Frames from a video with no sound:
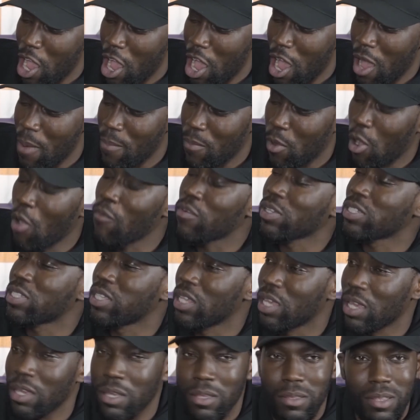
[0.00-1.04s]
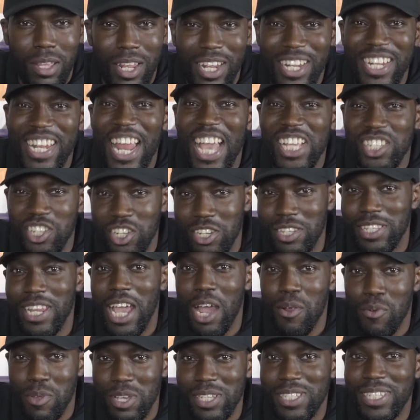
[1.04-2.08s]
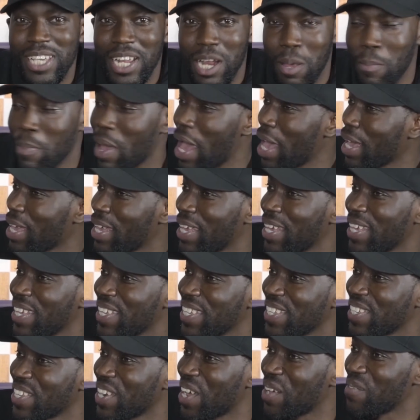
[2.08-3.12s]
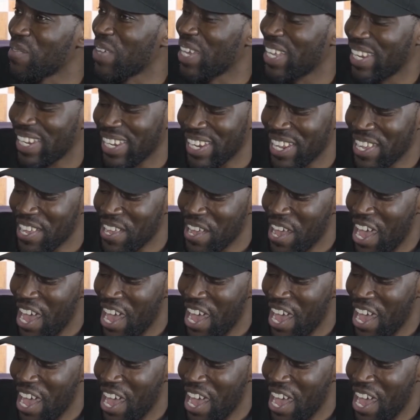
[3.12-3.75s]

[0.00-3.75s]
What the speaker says: obviously, legendary centre back. You know what I mean?